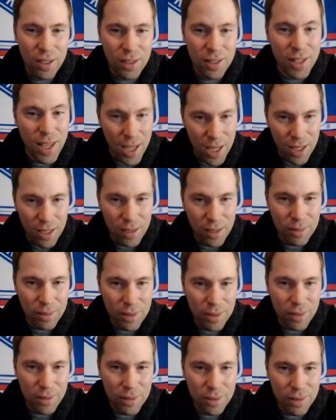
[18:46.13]
game
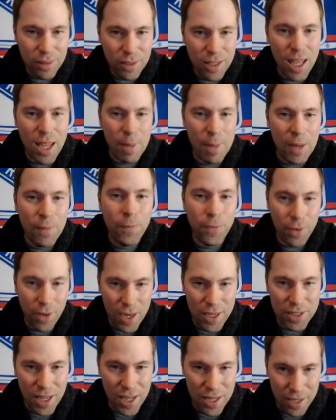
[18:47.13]
came in for
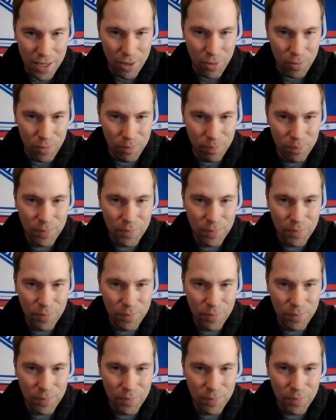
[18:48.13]
a takeout.